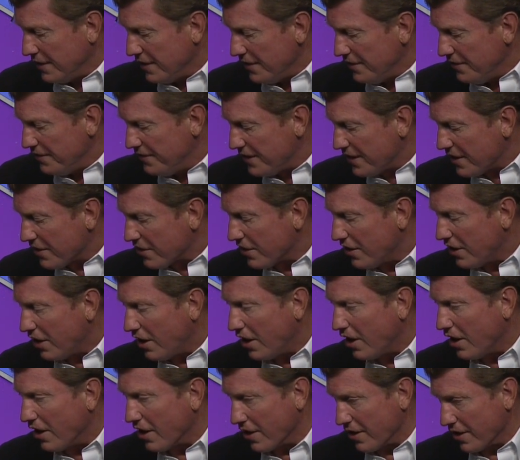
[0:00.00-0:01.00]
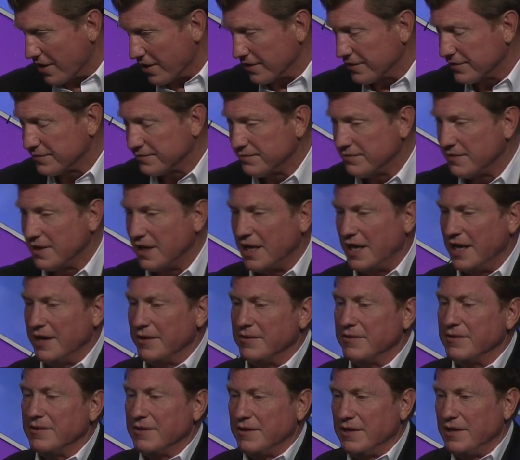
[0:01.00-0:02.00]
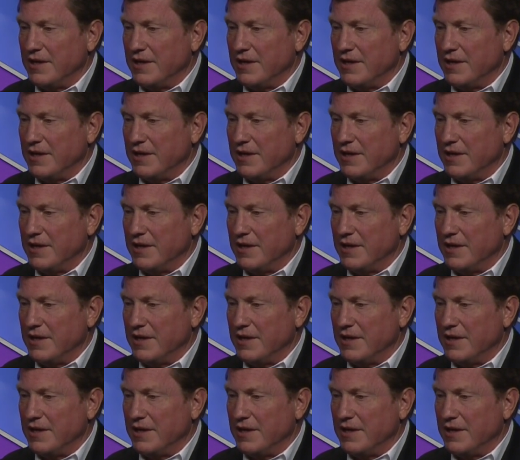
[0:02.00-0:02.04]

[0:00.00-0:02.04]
there are, I,